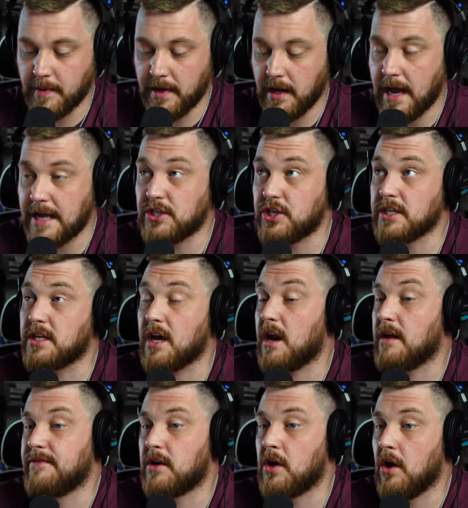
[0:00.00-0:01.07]
but I just got
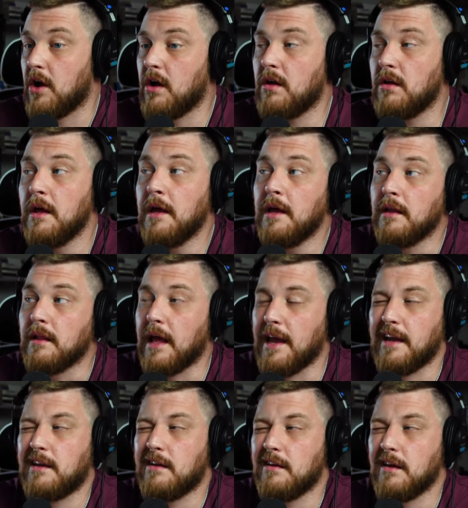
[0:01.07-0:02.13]
off a call
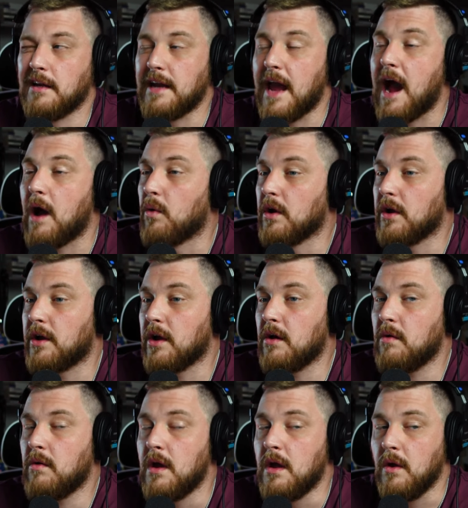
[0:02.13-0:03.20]
like an hour
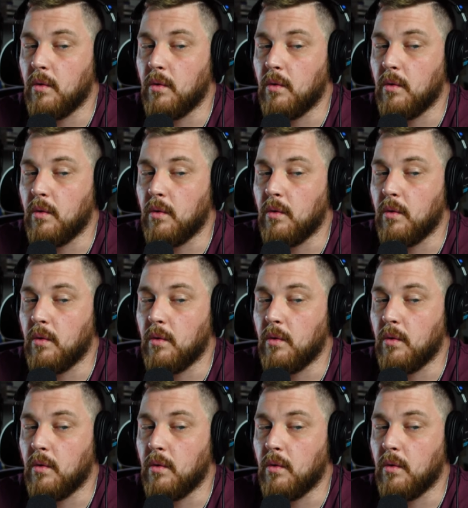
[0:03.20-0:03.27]
ago,